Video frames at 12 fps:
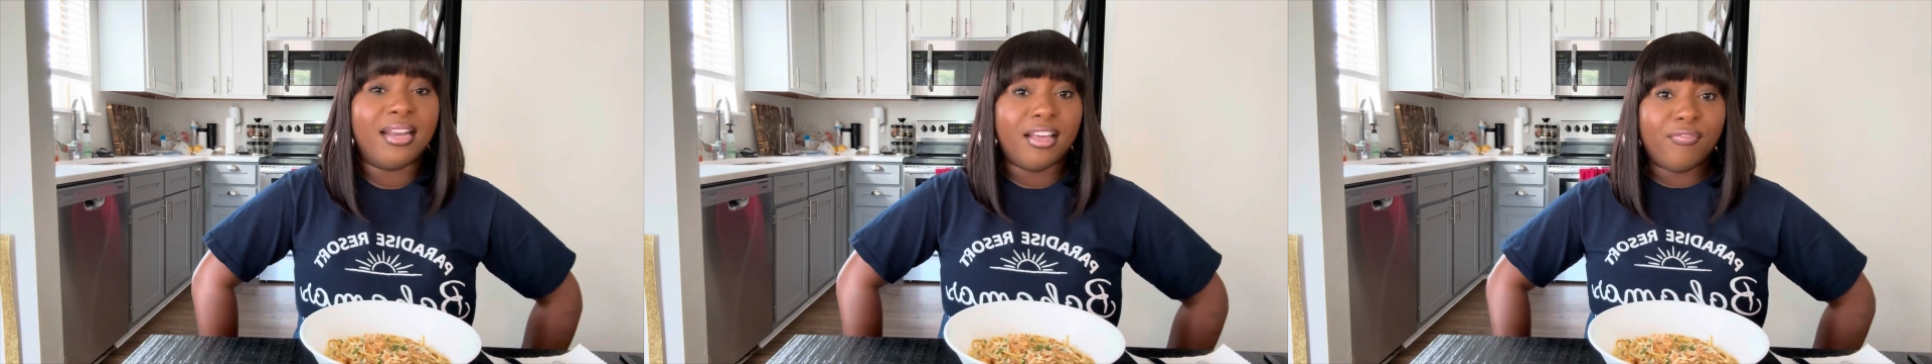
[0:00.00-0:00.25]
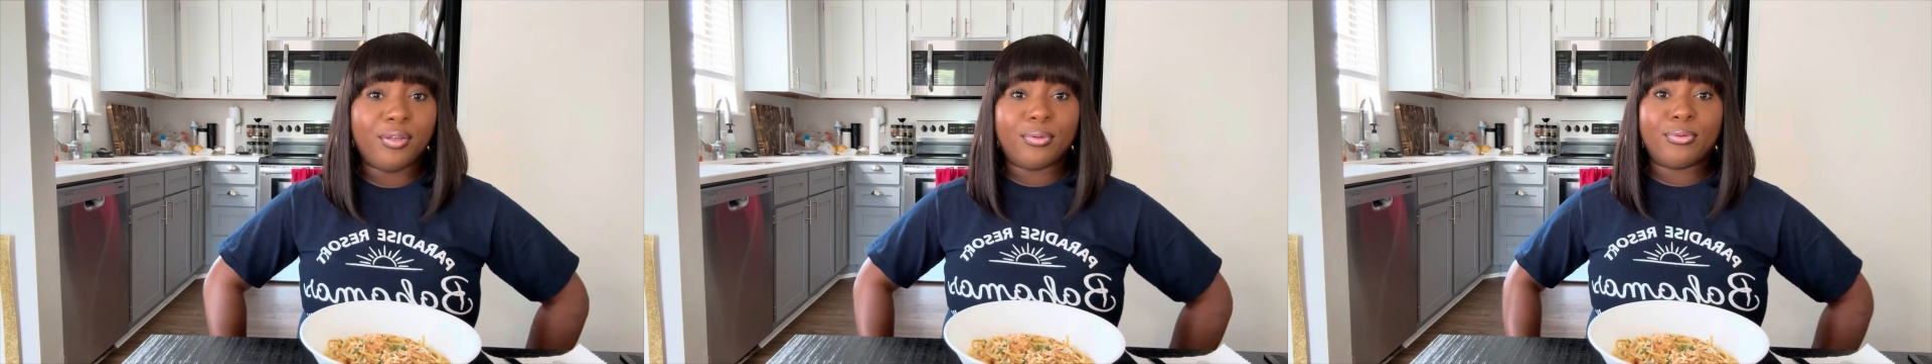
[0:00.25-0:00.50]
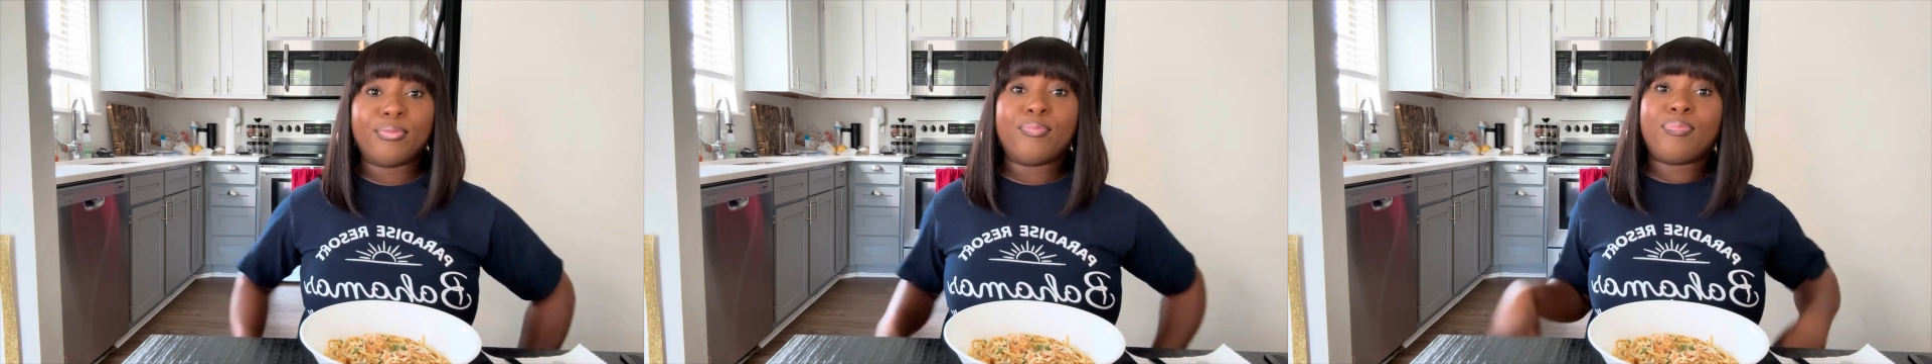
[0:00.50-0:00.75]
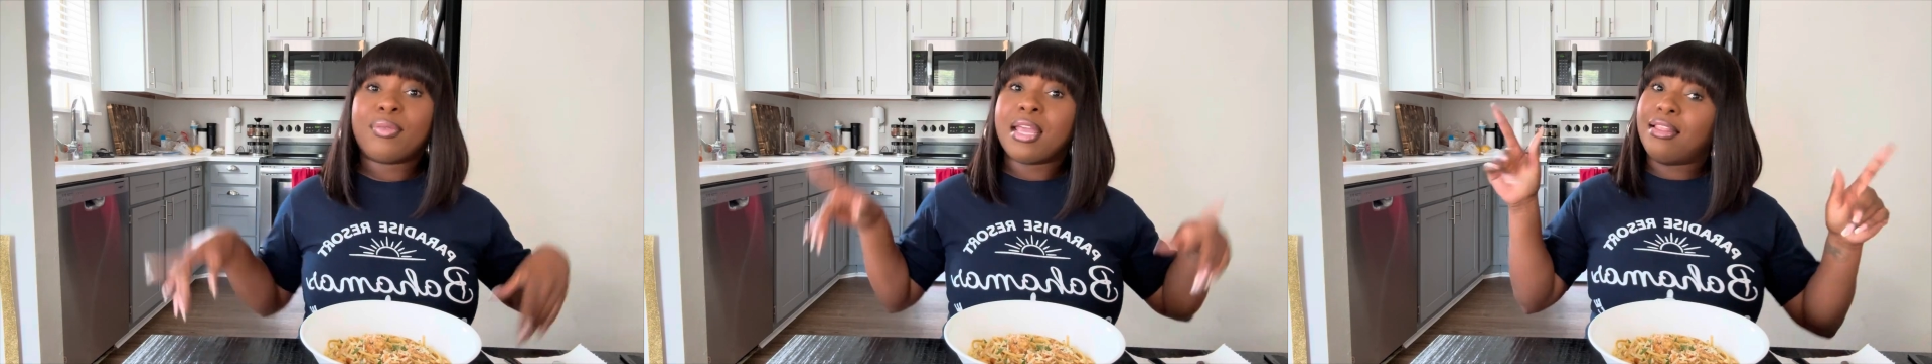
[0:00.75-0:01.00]
nephew.
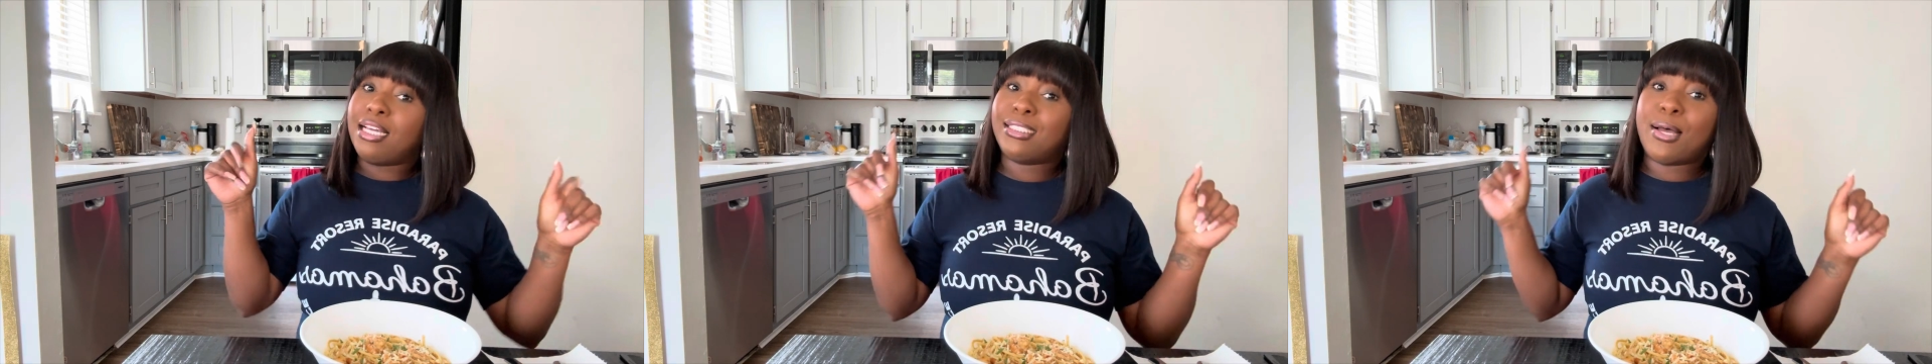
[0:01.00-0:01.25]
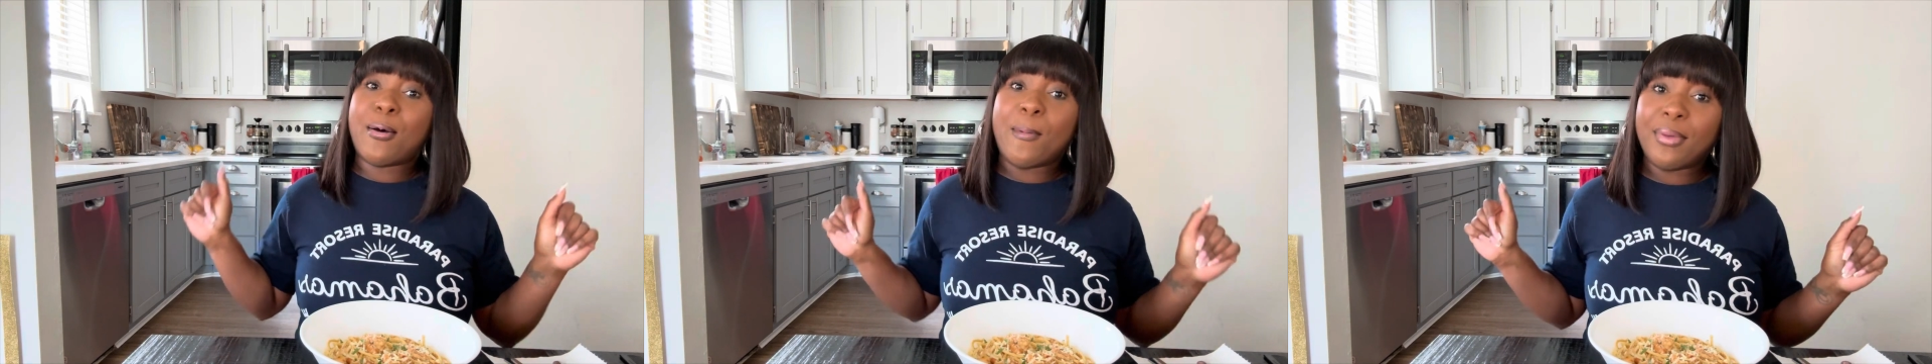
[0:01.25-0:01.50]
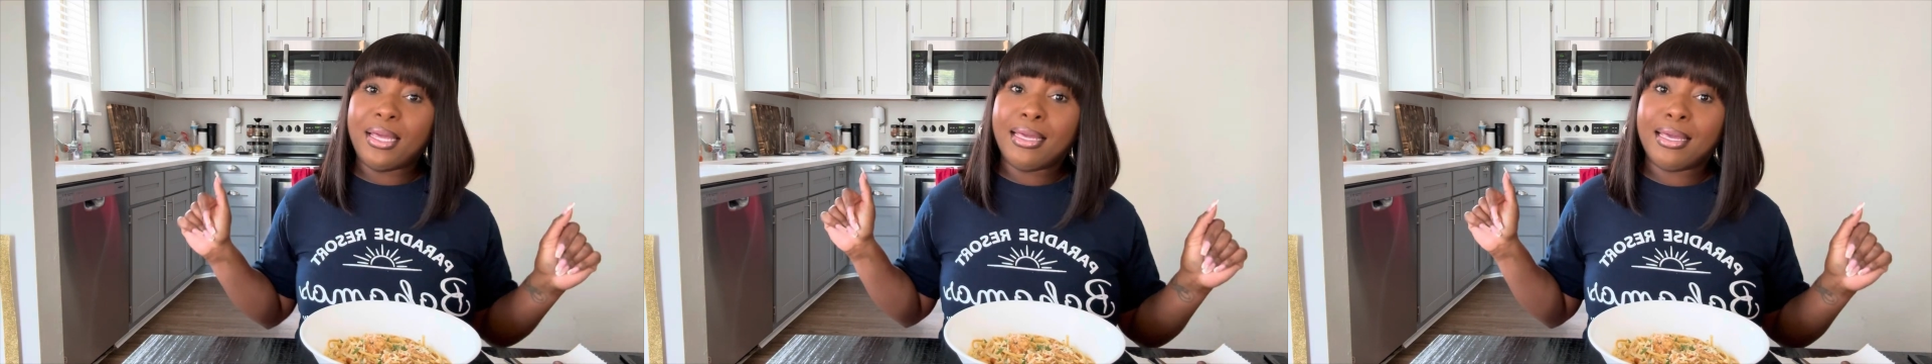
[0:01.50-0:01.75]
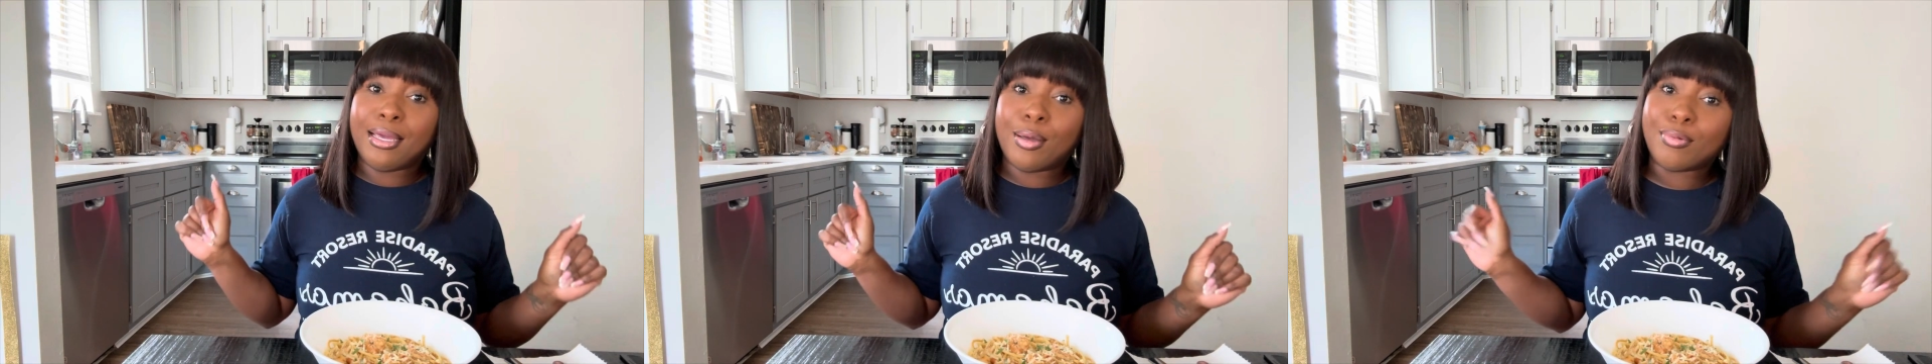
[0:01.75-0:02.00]
They told
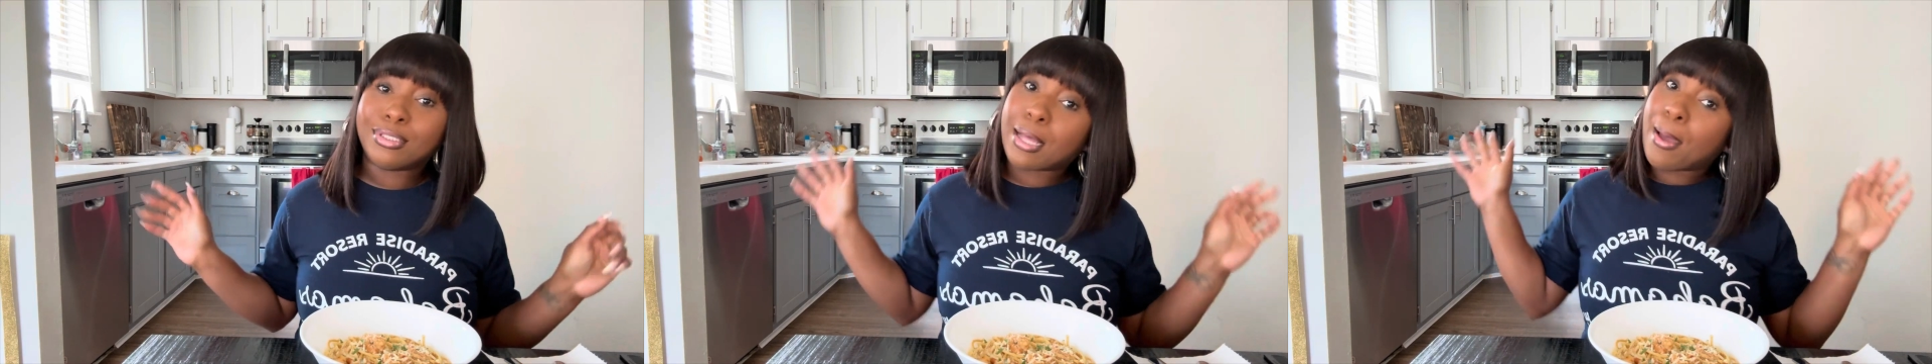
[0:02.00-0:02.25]
me it was